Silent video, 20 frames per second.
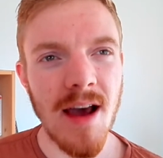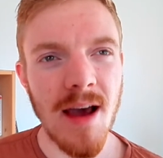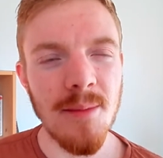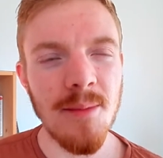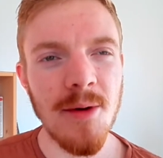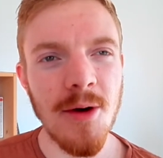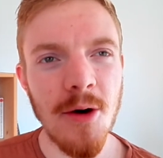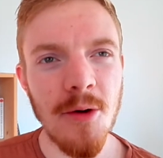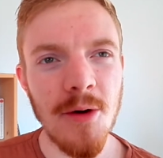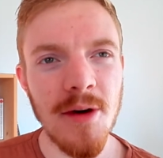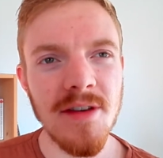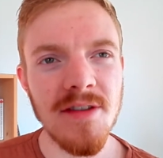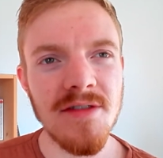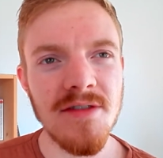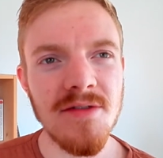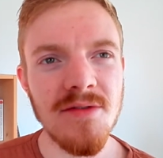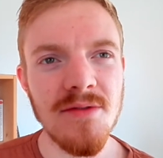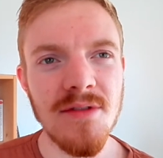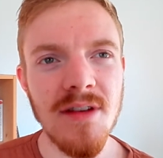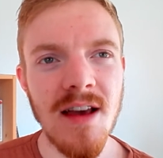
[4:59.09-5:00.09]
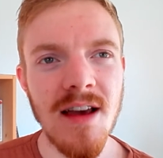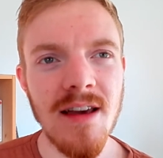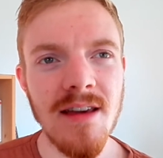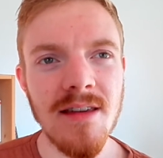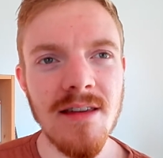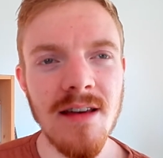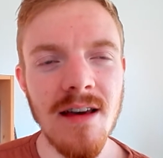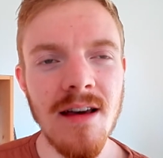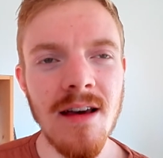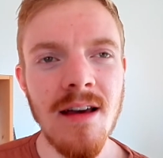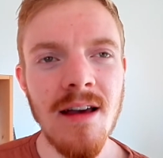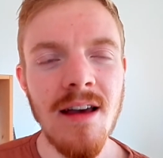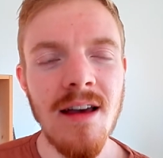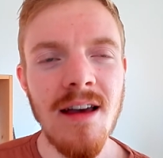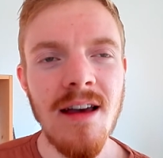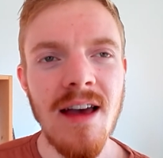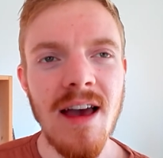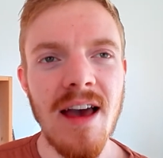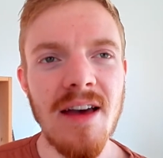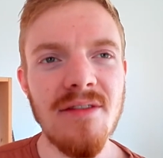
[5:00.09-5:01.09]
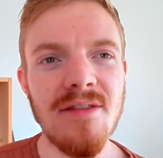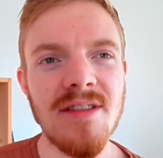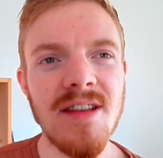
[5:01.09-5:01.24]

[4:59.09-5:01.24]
I'm going to like have a